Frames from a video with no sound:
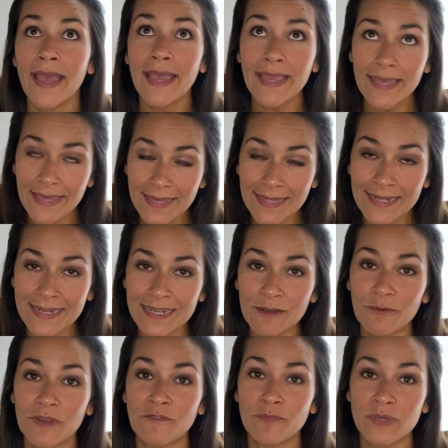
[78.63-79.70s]
And
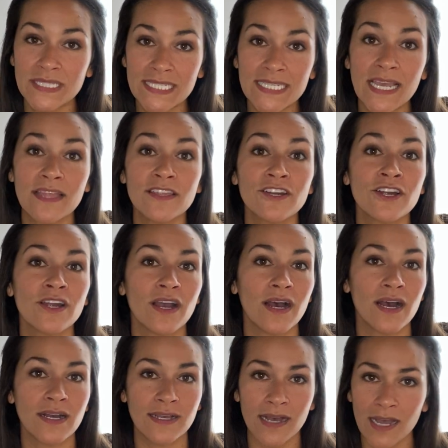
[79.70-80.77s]
we've put together
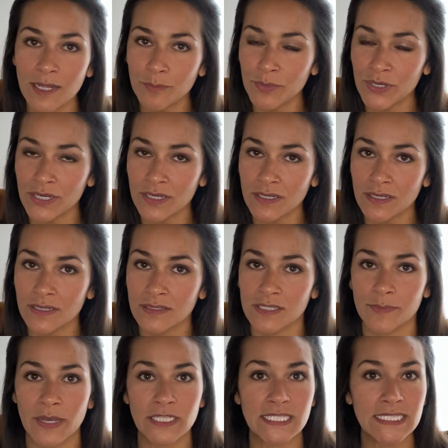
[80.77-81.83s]
a guidebook. It's
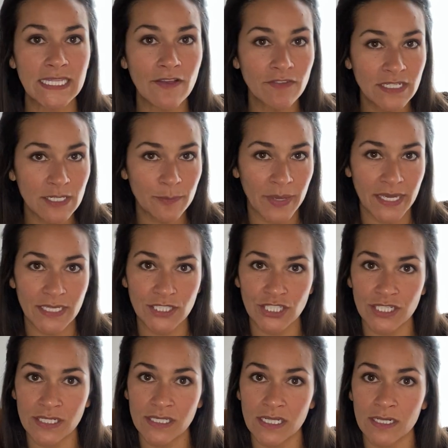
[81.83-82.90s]
about 70
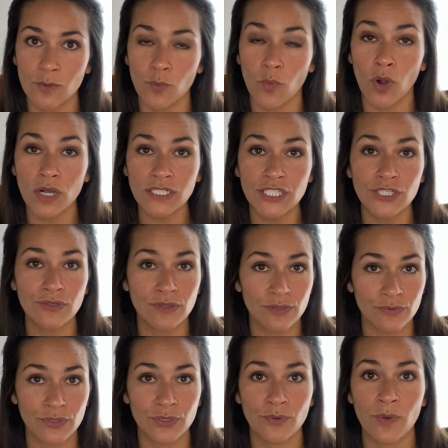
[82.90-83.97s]
pages and it walks you
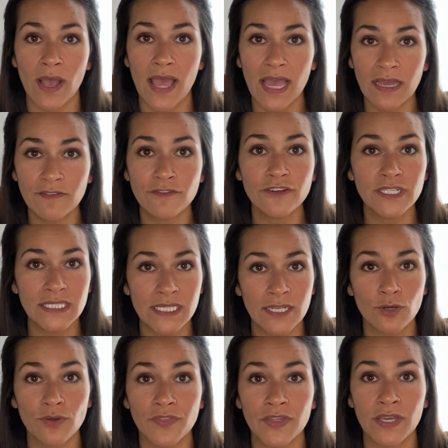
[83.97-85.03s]
through every
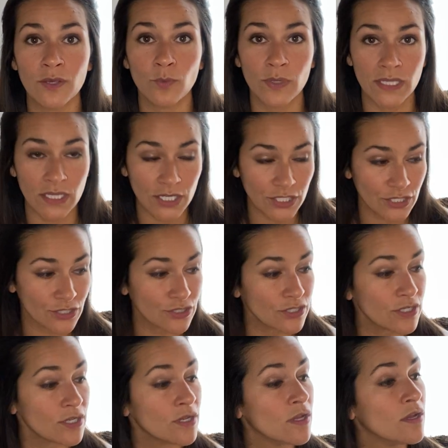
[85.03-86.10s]
single thing we
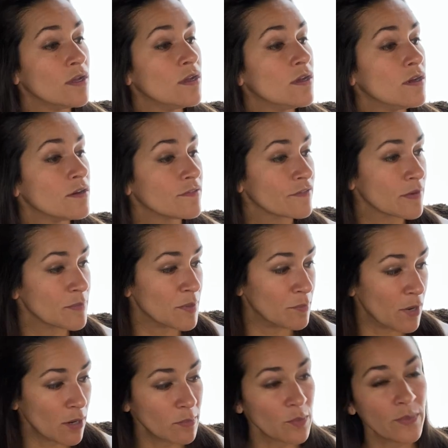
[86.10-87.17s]
learned from the
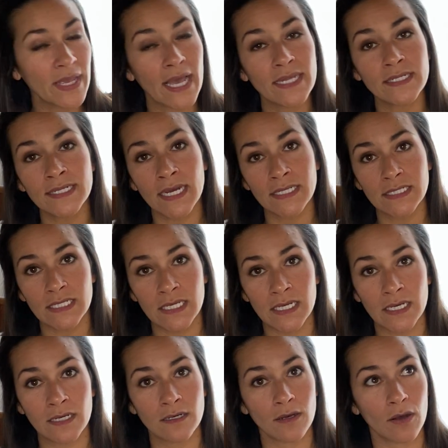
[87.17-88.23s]
moment we had an
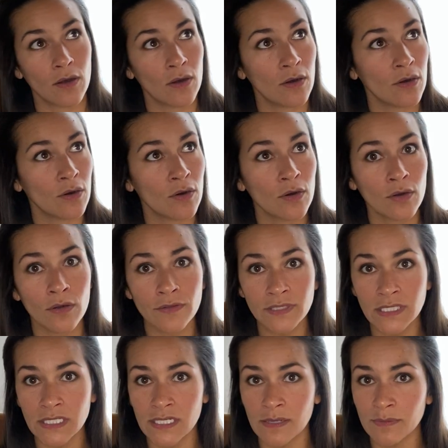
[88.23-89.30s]
idea, all the
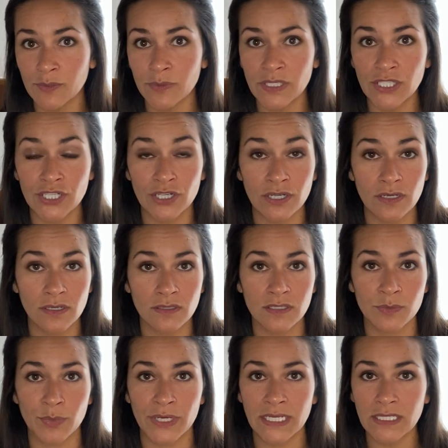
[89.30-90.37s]
steps we took
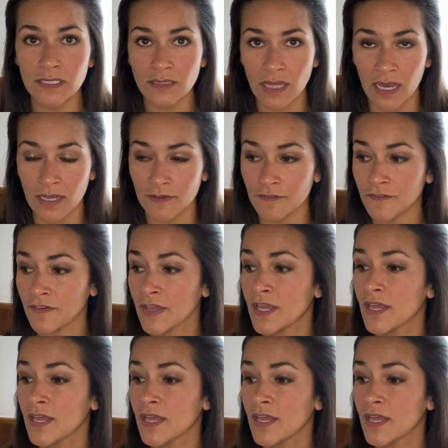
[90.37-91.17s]
to bring it to life,